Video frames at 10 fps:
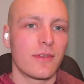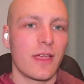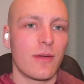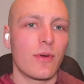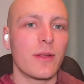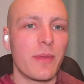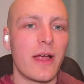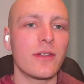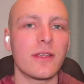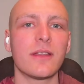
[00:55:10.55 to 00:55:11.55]
Okay, what
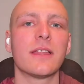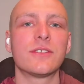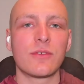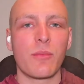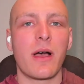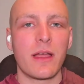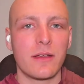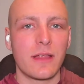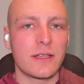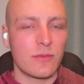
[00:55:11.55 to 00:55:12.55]
about it? It's your mind.
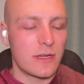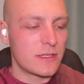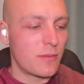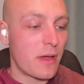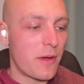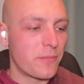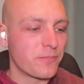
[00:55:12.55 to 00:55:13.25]
That's what it's about.